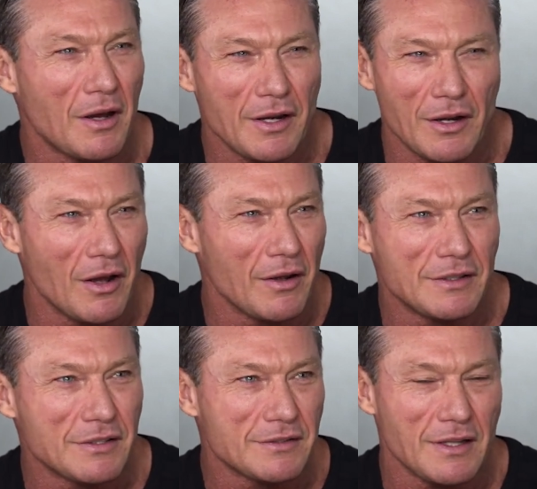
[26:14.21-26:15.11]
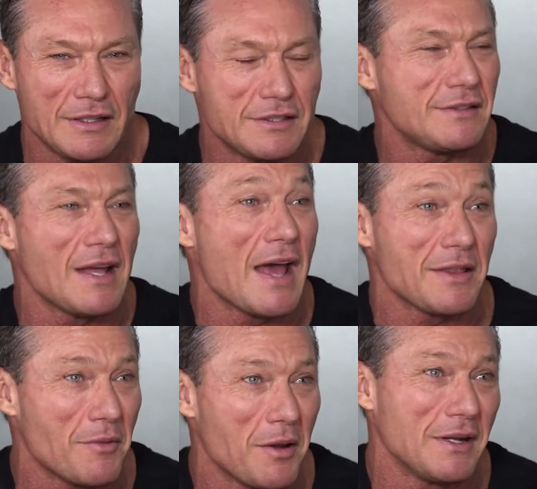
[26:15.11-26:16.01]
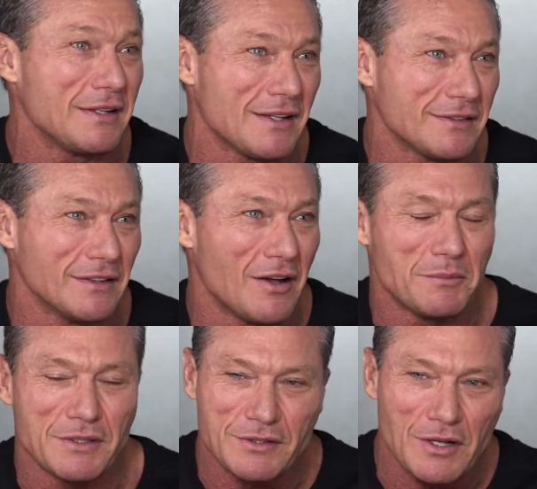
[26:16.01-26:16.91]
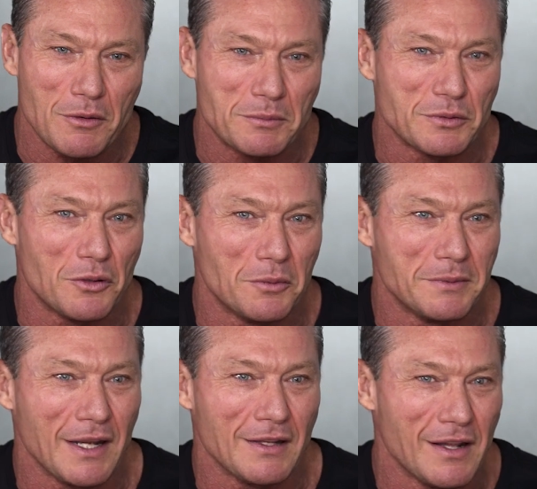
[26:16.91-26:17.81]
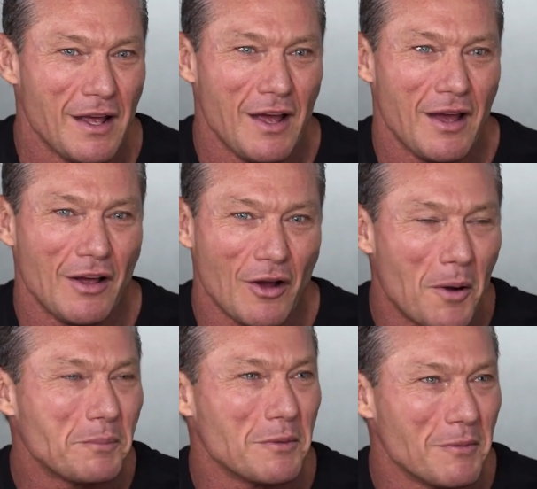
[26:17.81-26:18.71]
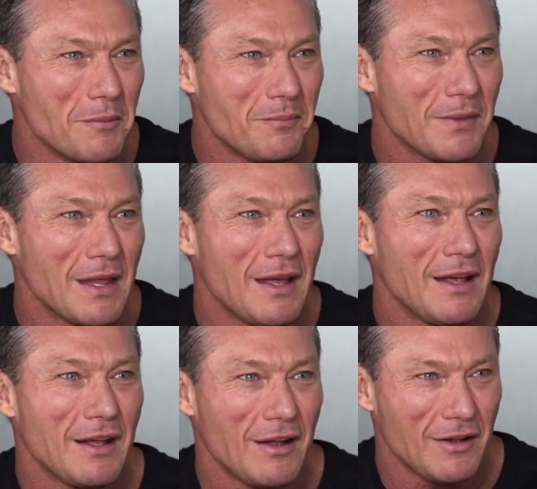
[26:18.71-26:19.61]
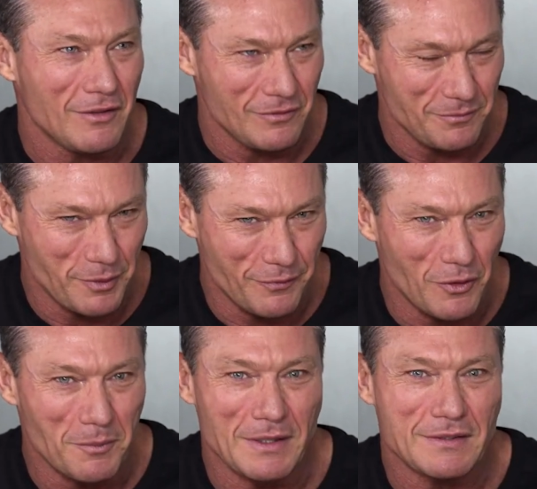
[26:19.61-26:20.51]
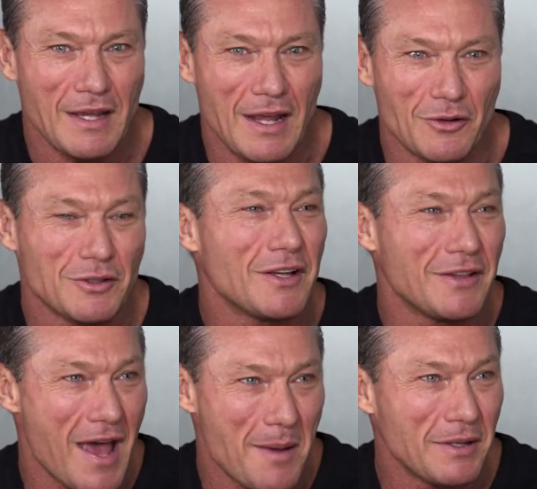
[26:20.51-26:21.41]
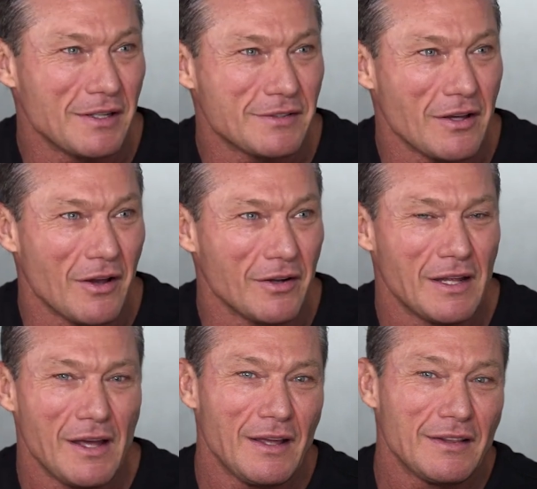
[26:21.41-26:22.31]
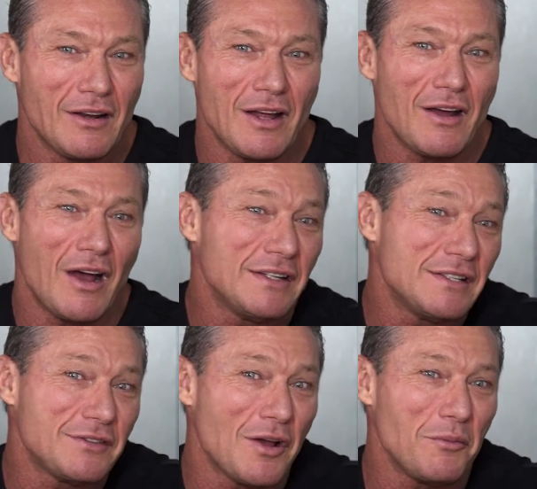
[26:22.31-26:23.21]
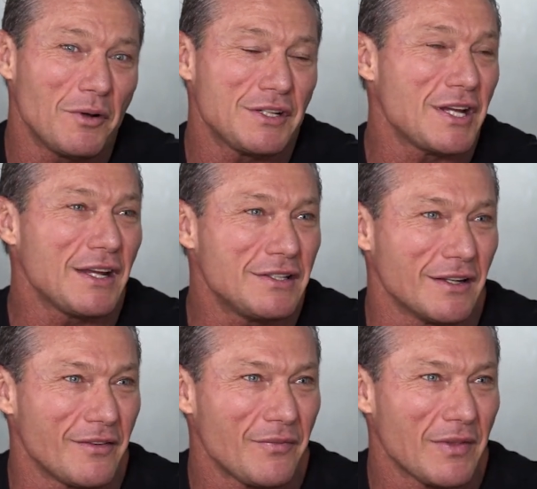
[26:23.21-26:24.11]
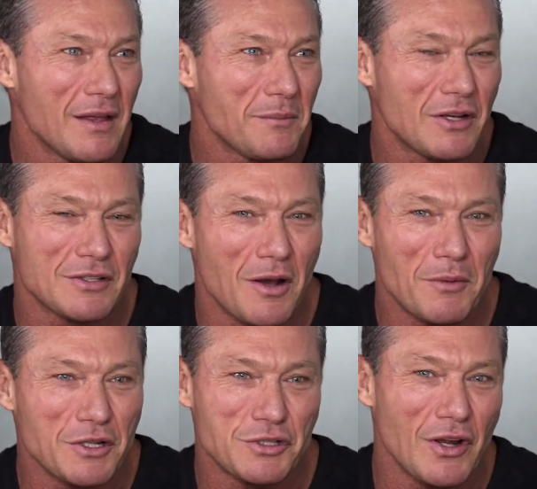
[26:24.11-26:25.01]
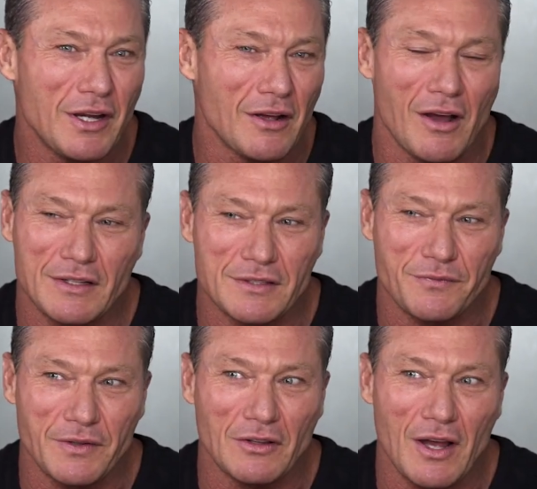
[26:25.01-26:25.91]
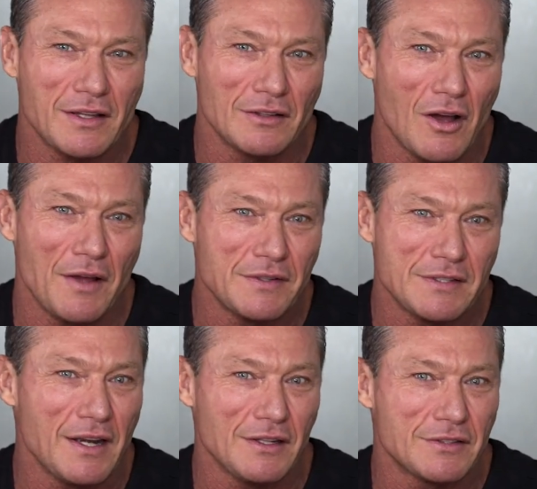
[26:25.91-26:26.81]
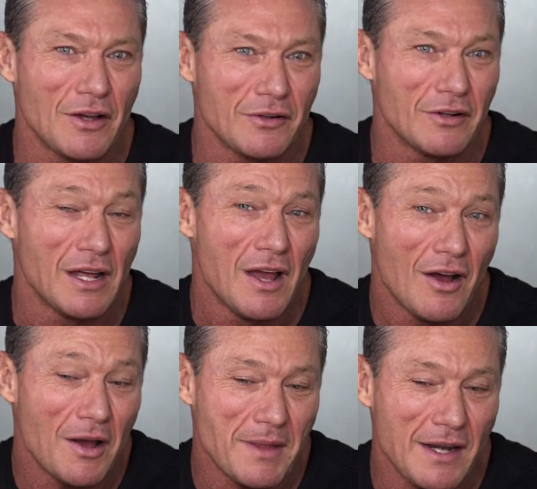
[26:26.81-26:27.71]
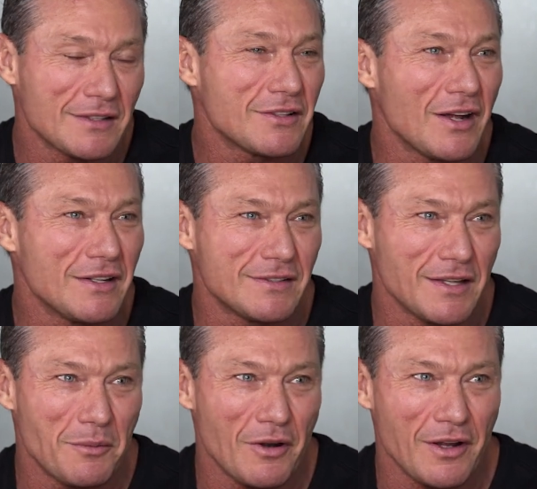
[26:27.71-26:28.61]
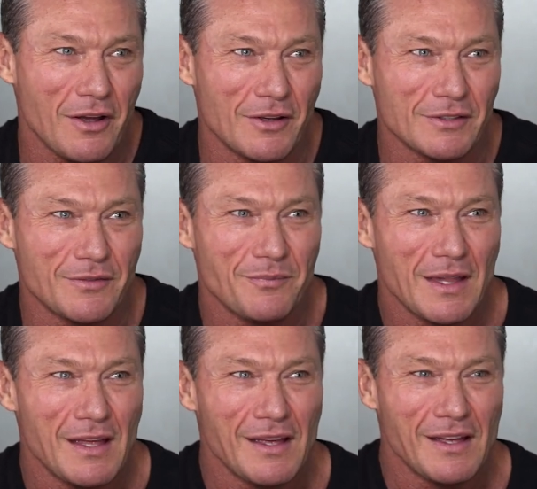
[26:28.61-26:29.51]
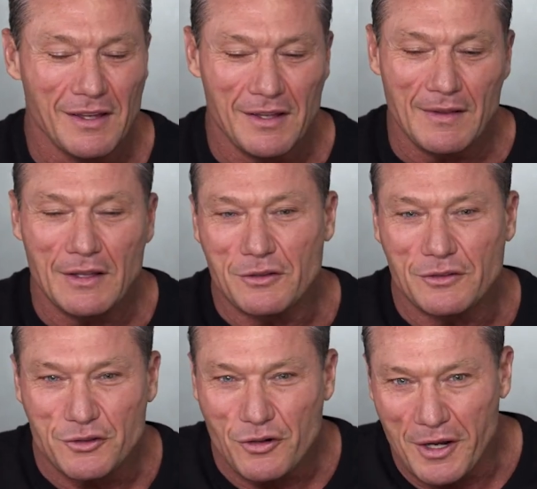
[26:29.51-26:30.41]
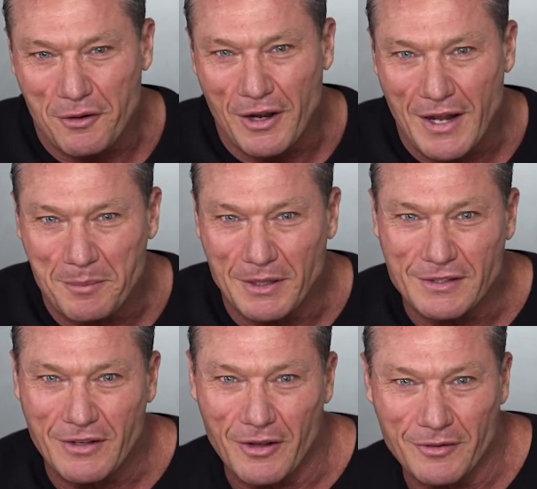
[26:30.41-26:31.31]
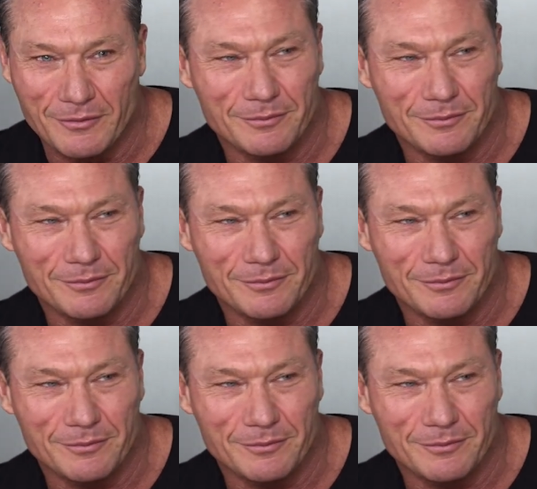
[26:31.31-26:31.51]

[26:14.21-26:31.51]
I don't know. It just at the moment it doesn't. I'm just so absorbed in optimum performance and also the happiness code that I just don't want to change it, because I'm on a journey. I just feel like life is getting so good. I'm that excited to see where it goes. Try your own happiness code.